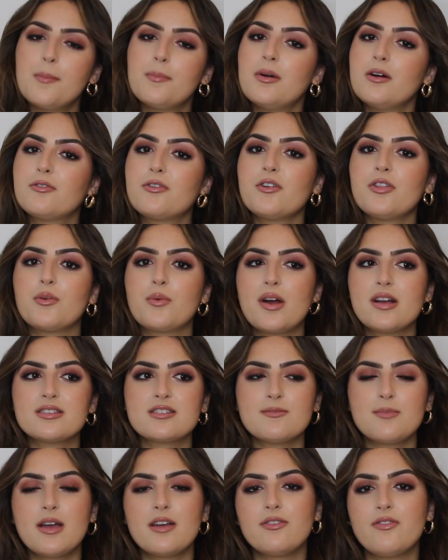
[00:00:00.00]
But for the
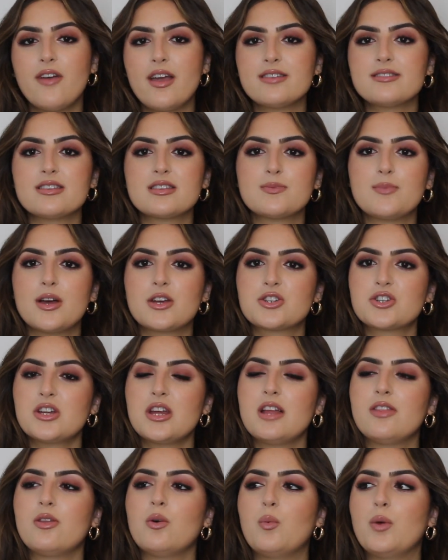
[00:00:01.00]
rest of my face,
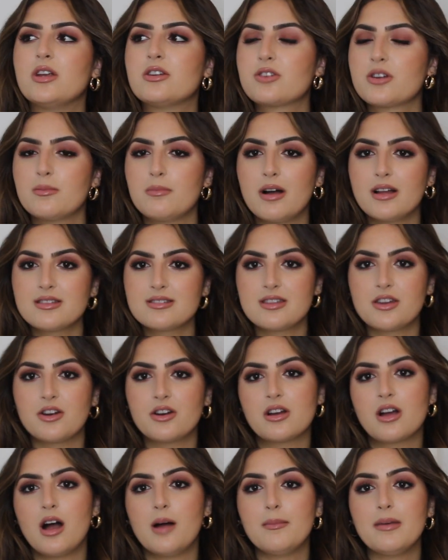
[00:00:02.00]
especially in the winter months that
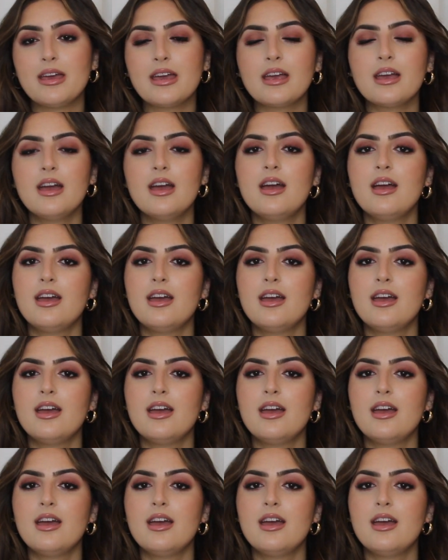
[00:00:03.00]
are coming,